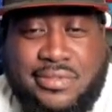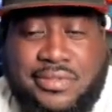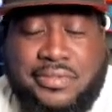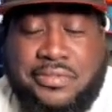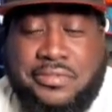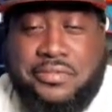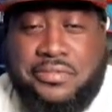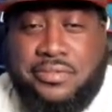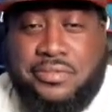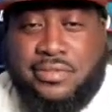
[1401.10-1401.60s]

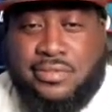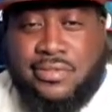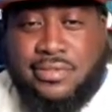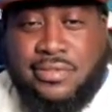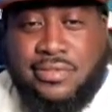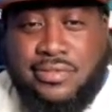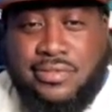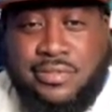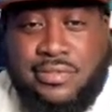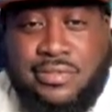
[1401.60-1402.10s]

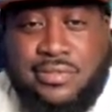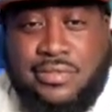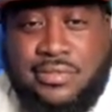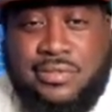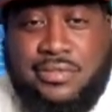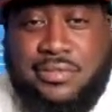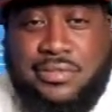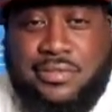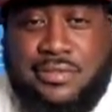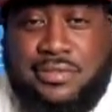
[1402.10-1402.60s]

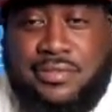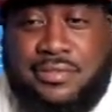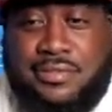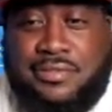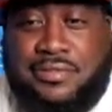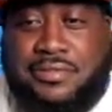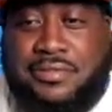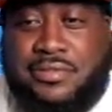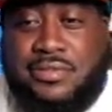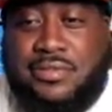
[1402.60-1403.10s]

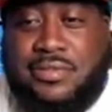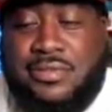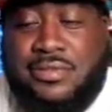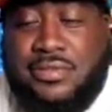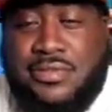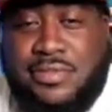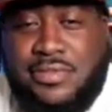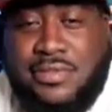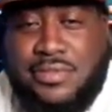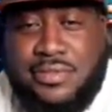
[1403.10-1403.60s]

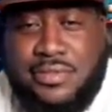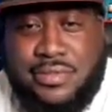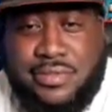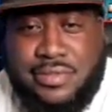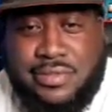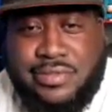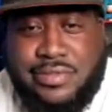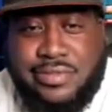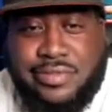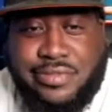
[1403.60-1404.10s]

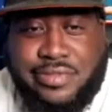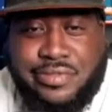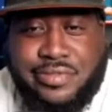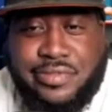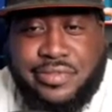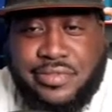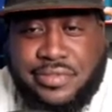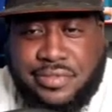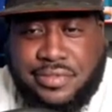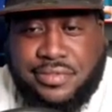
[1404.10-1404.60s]

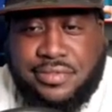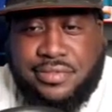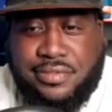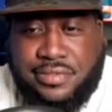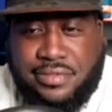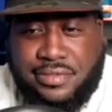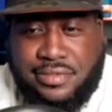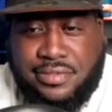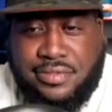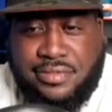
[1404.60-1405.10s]

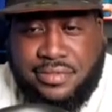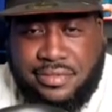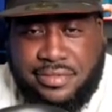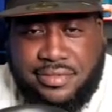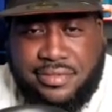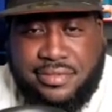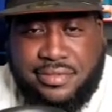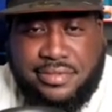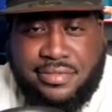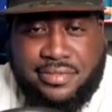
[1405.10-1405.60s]

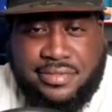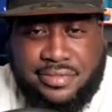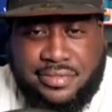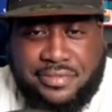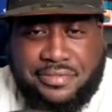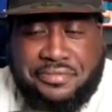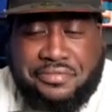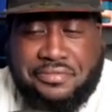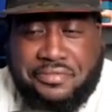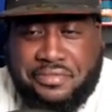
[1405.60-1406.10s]

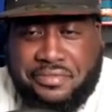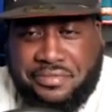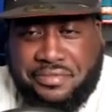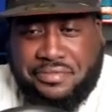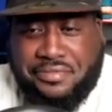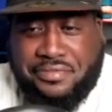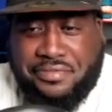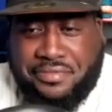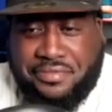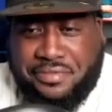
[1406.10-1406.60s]

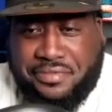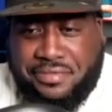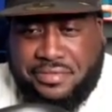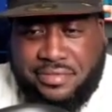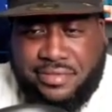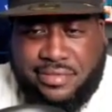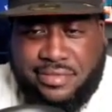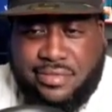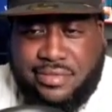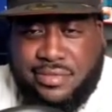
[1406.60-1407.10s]

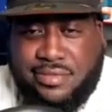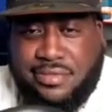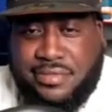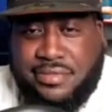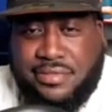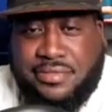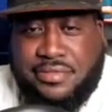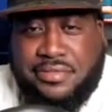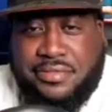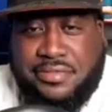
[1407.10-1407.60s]

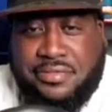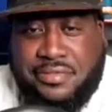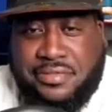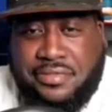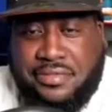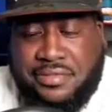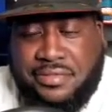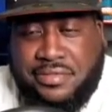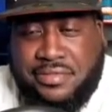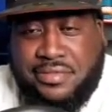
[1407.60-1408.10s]

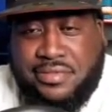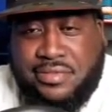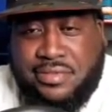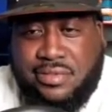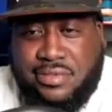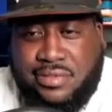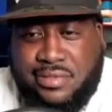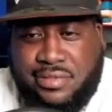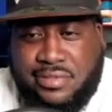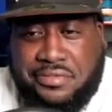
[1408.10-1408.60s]

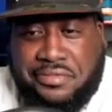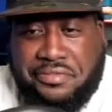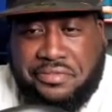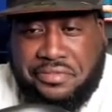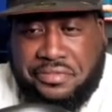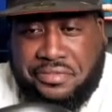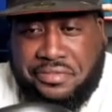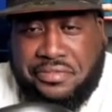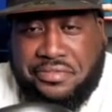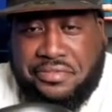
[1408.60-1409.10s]
No words are spoken by the person on screen.